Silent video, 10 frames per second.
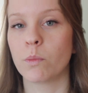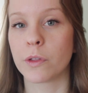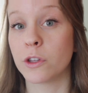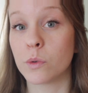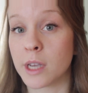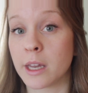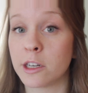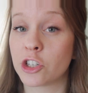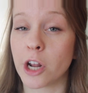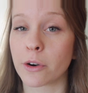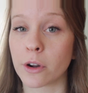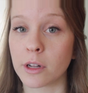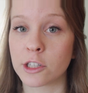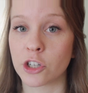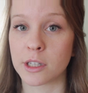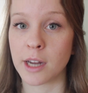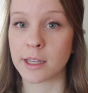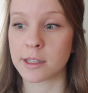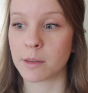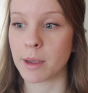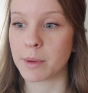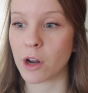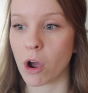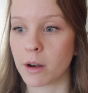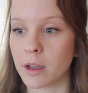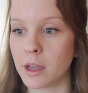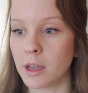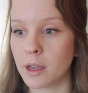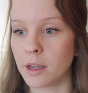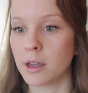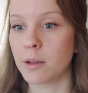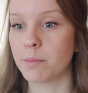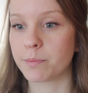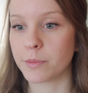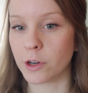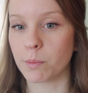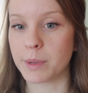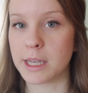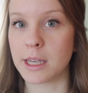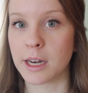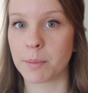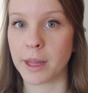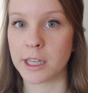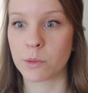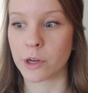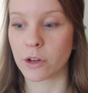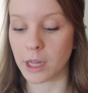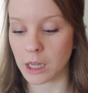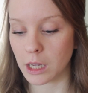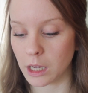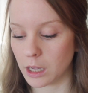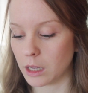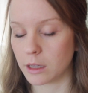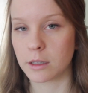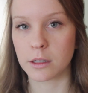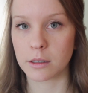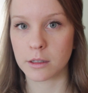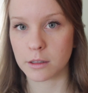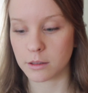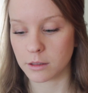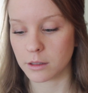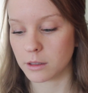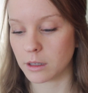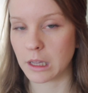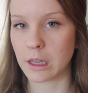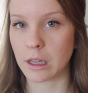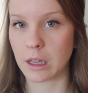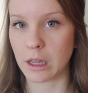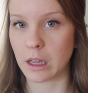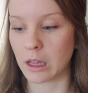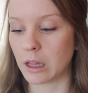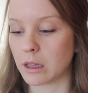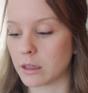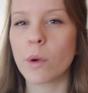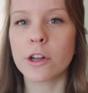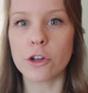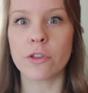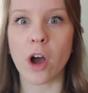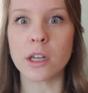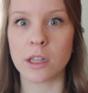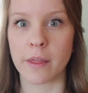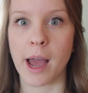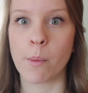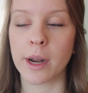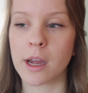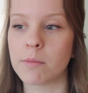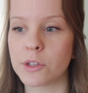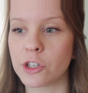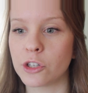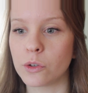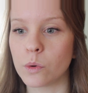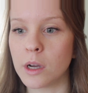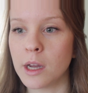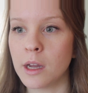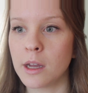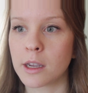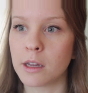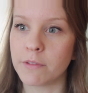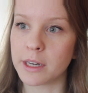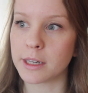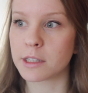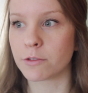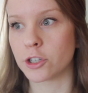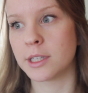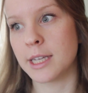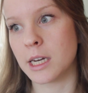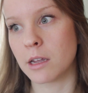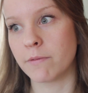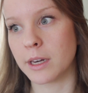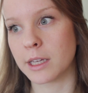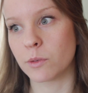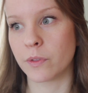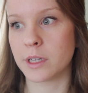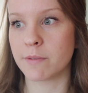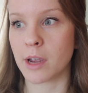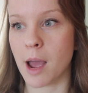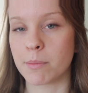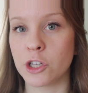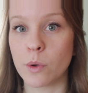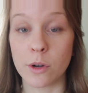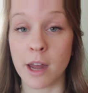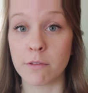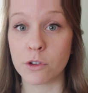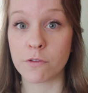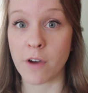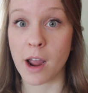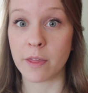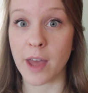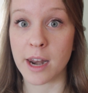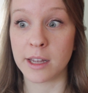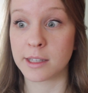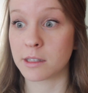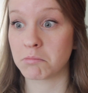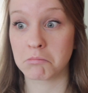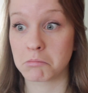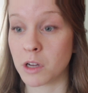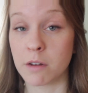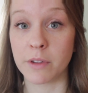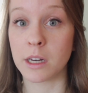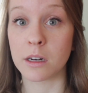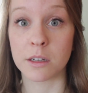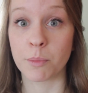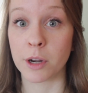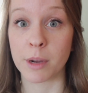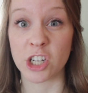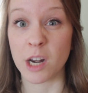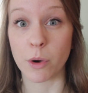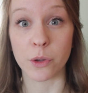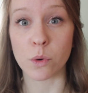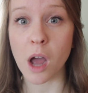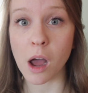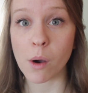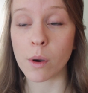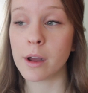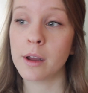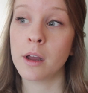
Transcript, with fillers: with using it in general, it's just nice to maybe not you know, be in a place where you're like, ah, uh. What are your thoughts on that when it comes to convenience versus inconvenience with the Diva Cup? Do you, any of you find that it's convenient pretty much anywhere you go.